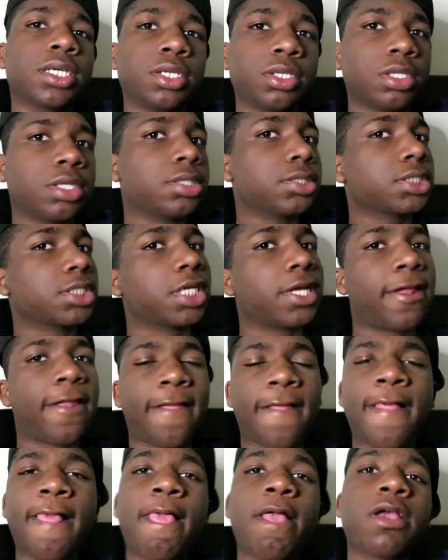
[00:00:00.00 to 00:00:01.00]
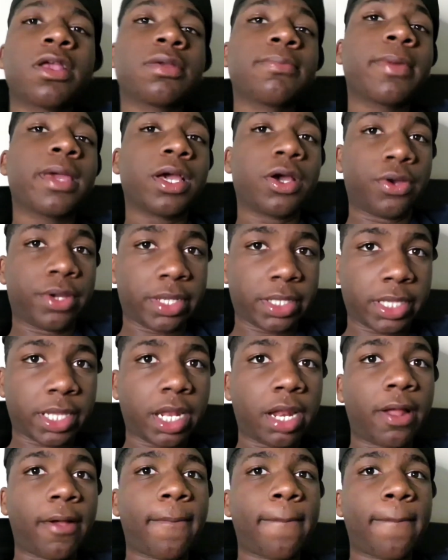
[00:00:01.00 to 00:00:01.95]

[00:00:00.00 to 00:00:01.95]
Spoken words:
you know what I'm saying, man, go hit that up.